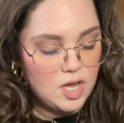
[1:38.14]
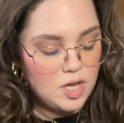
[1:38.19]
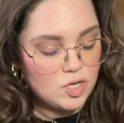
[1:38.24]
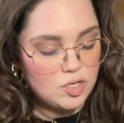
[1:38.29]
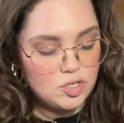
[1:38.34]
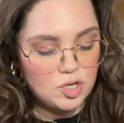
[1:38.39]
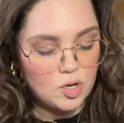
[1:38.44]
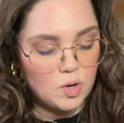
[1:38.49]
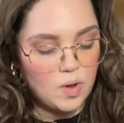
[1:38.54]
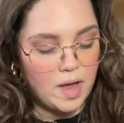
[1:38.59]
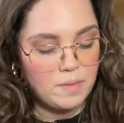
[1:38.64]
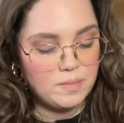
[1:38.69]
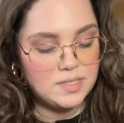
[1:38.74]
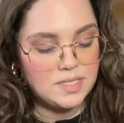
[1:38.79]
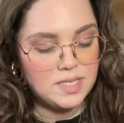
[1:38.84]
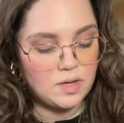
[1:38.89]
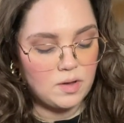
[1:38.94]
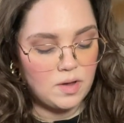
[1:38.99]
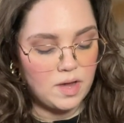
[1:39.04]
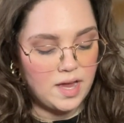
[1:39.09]
So I was
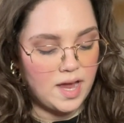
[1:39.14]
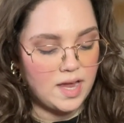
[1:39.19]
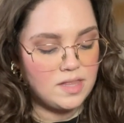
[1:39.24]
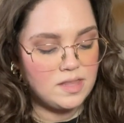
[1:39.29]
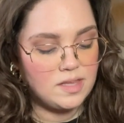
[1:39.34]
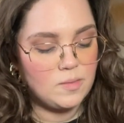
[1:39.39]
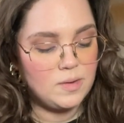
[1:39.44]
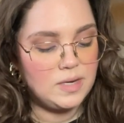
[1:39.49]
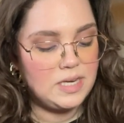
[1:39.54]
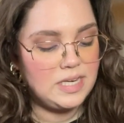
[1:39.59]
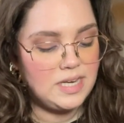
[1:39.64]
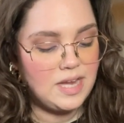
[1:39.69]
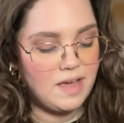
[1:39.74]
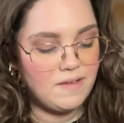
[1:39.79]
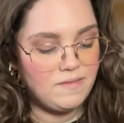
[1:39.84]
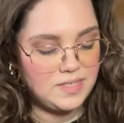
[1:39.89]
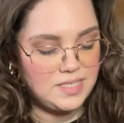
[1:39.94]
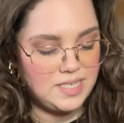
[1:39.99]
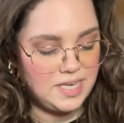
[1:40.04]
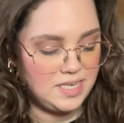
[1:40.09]
like, I think we need to have
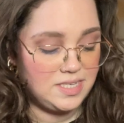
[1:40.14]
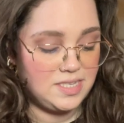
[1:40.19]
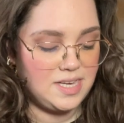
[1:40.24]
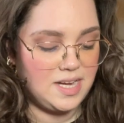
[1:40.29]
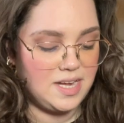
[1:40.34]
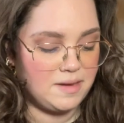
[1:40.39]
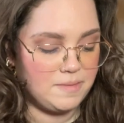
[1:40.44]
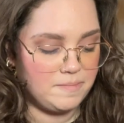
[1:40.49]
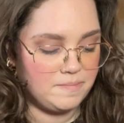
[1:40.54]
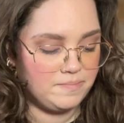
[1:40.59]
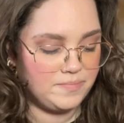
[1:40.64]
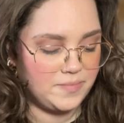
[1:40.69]
a tasting.